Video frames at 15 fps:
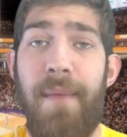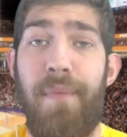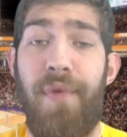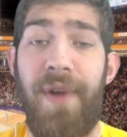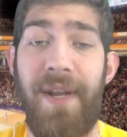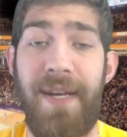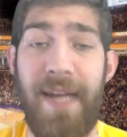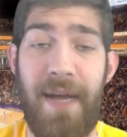and
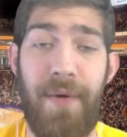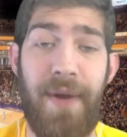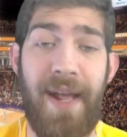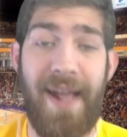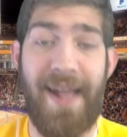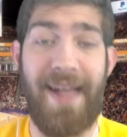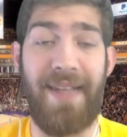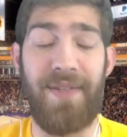break down
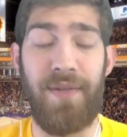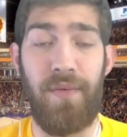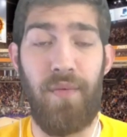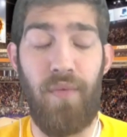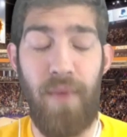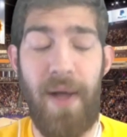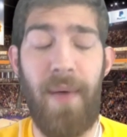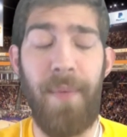as
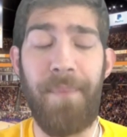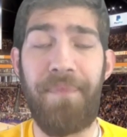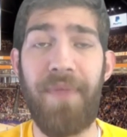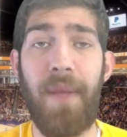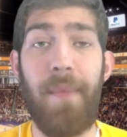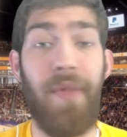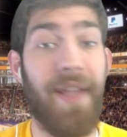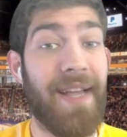well.
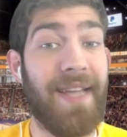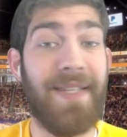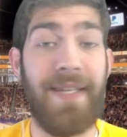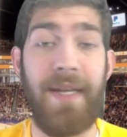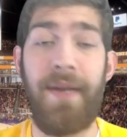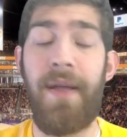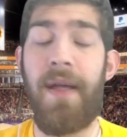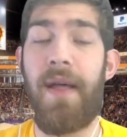But like I
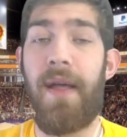said,